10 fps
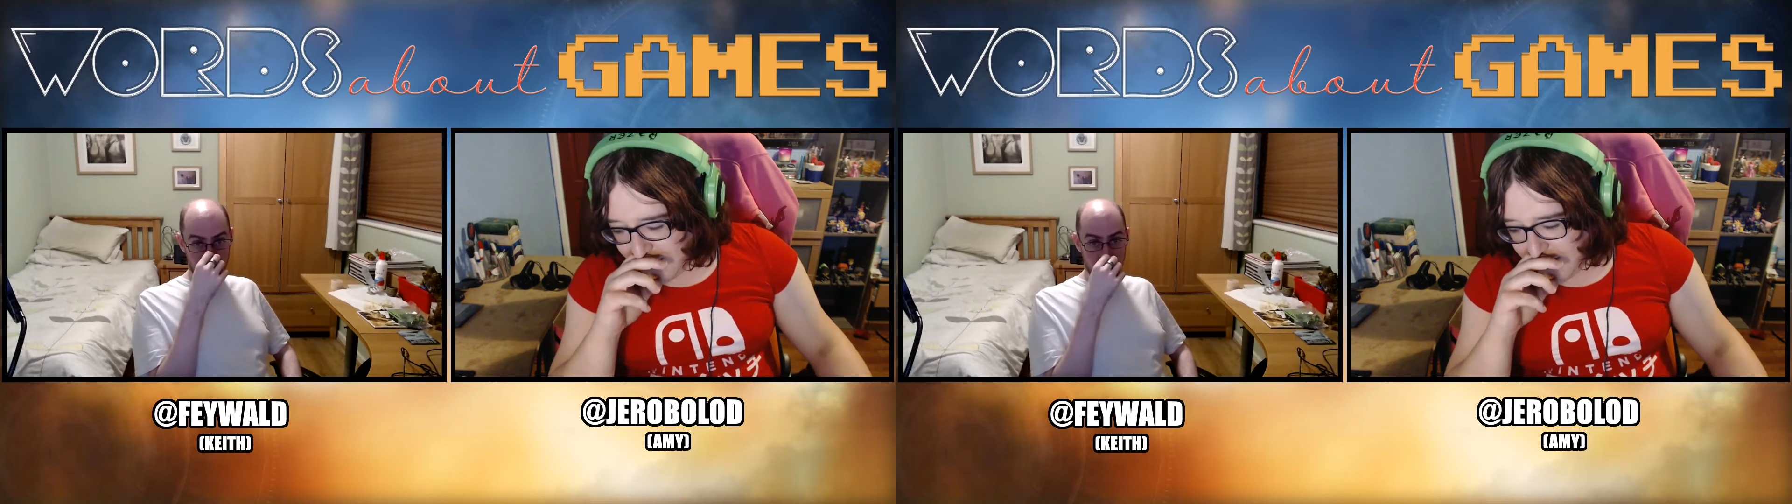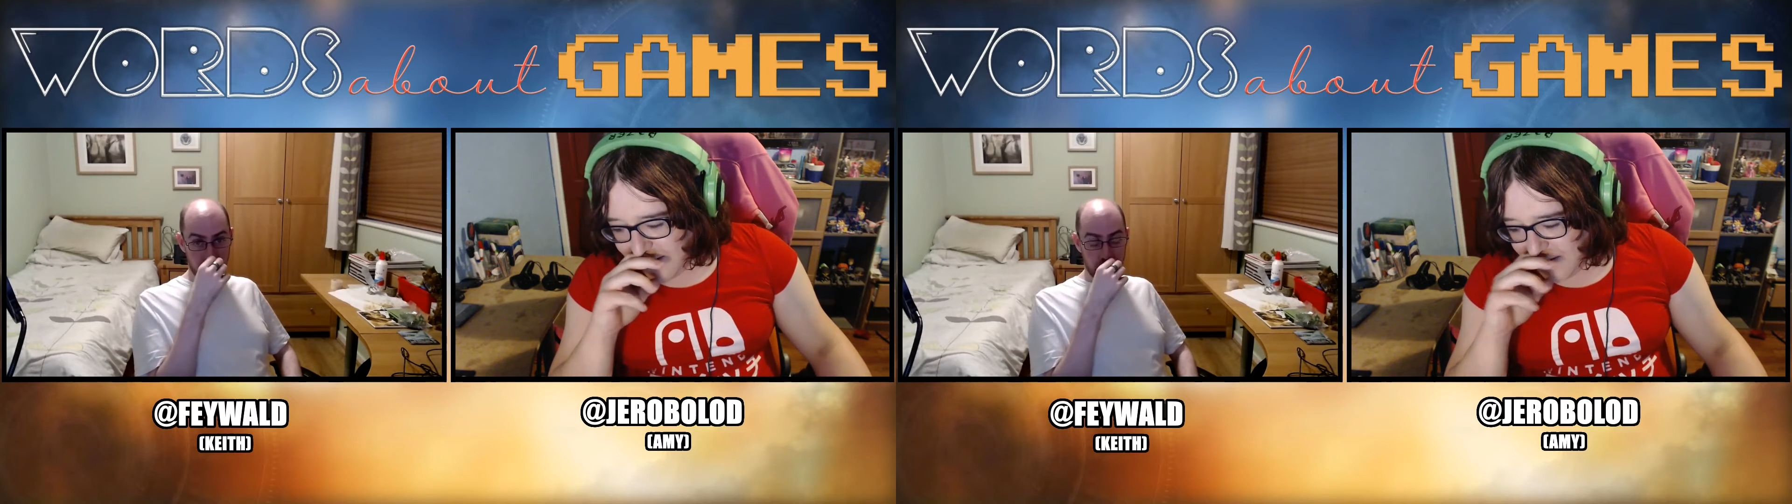
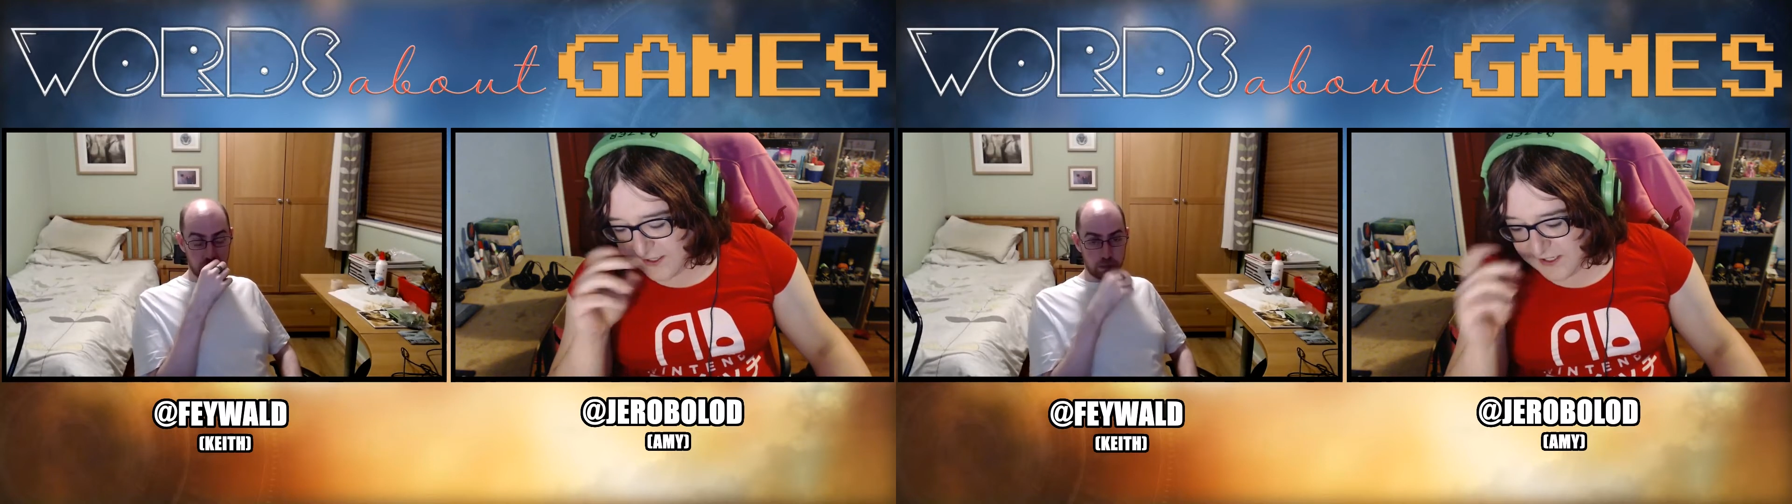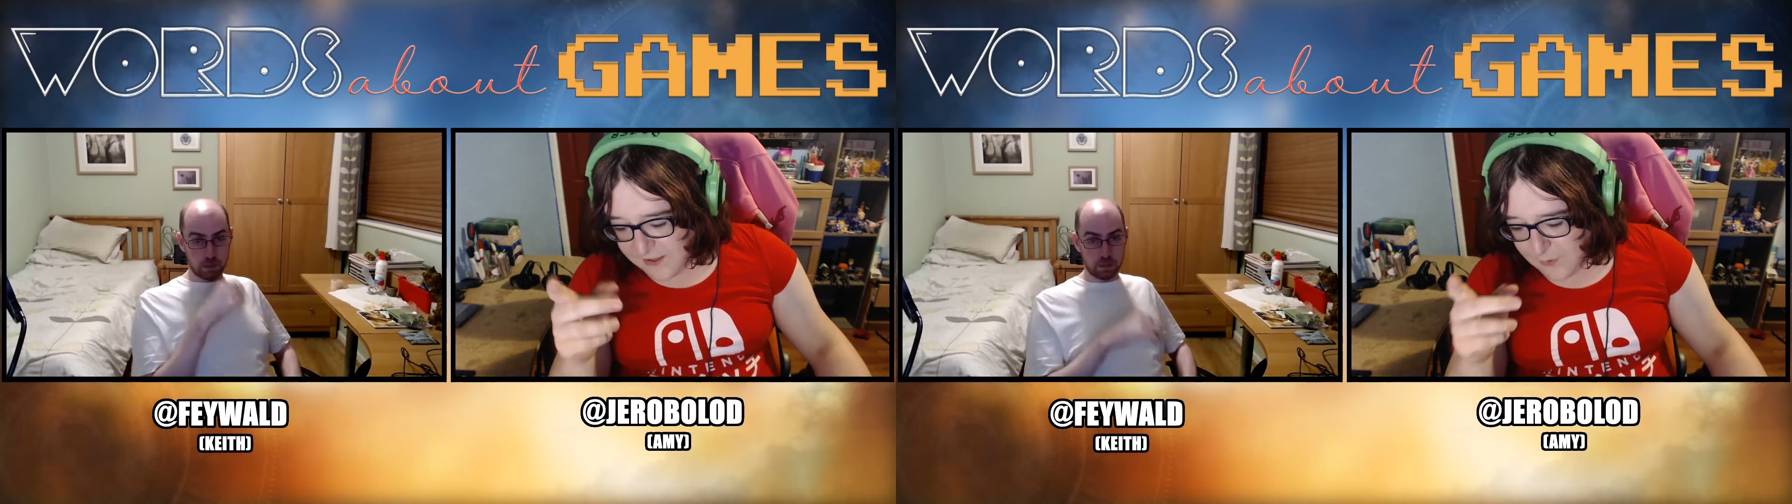And then they could
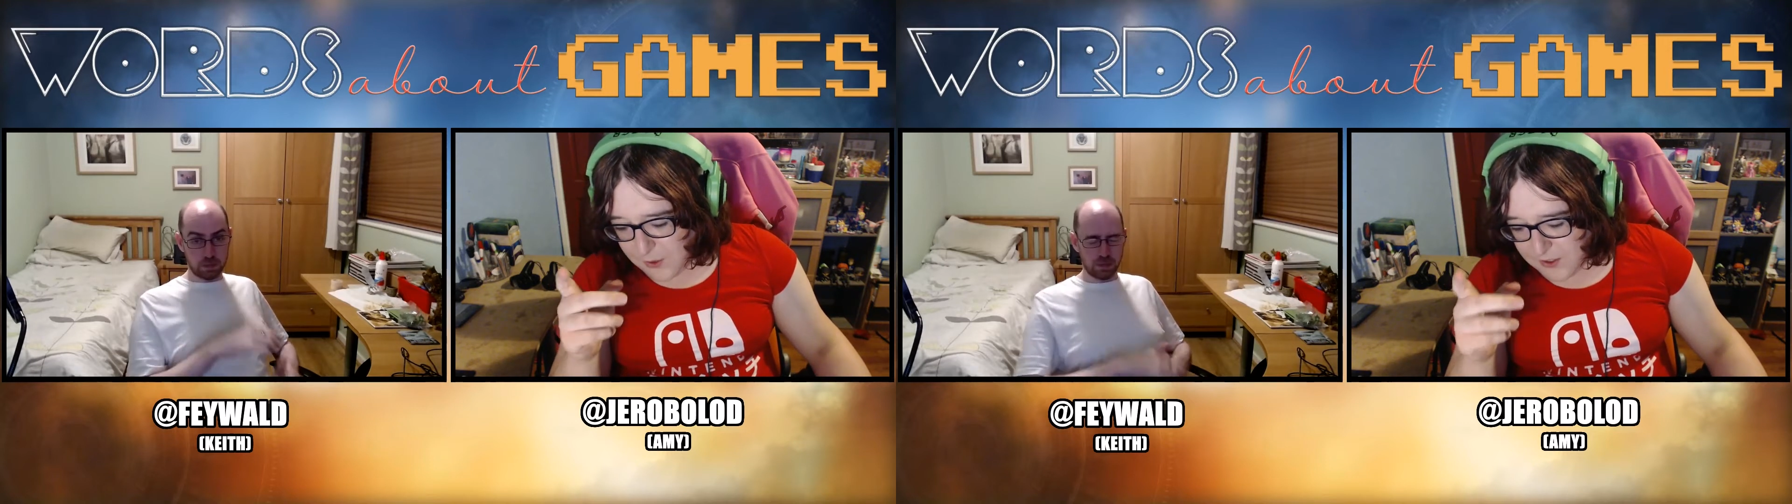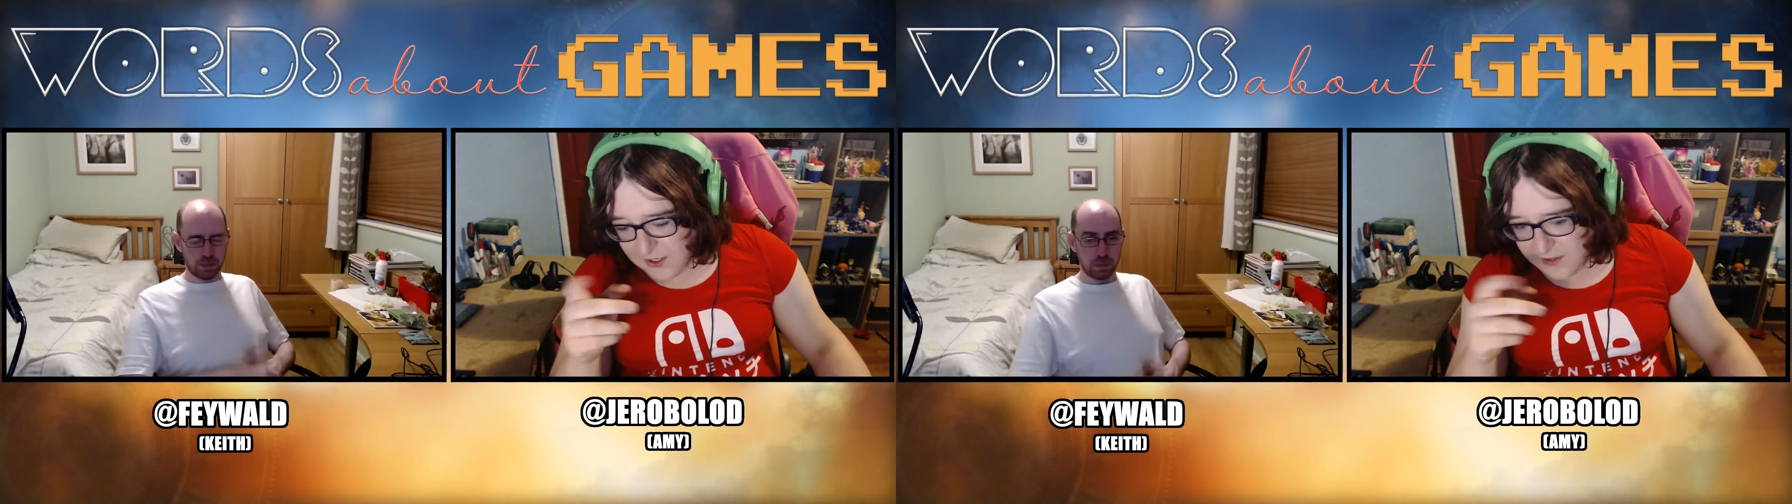hear the
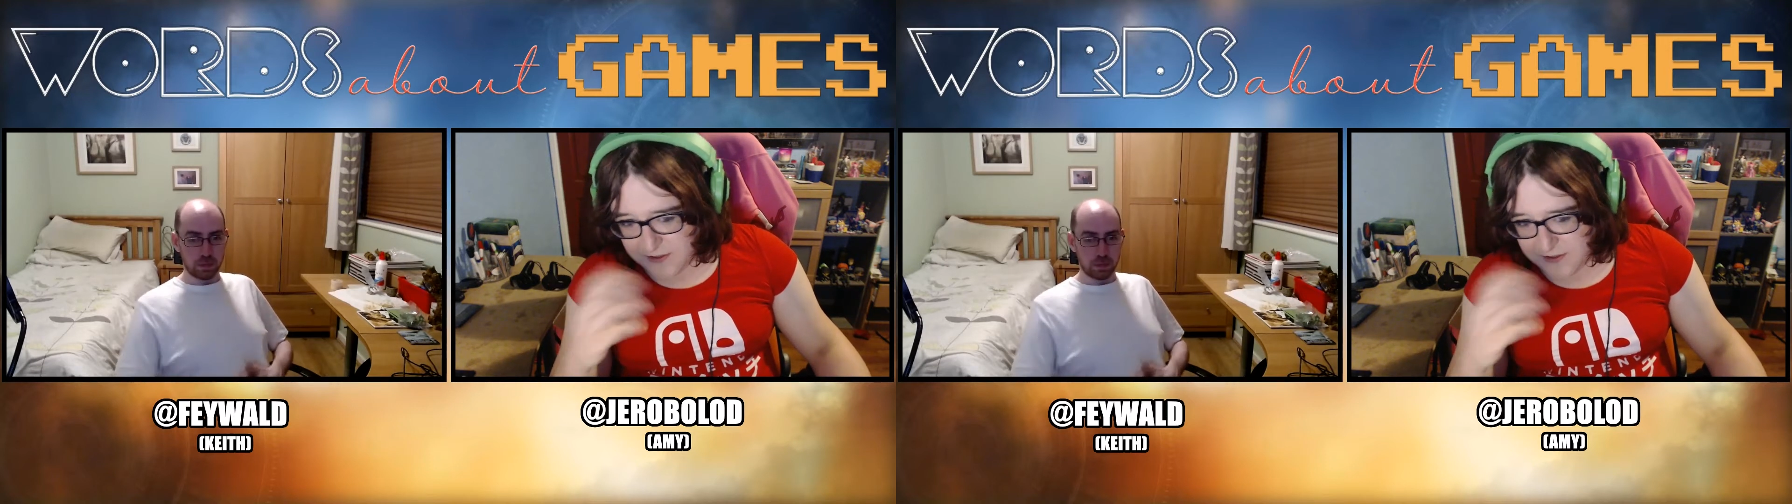Warthogs.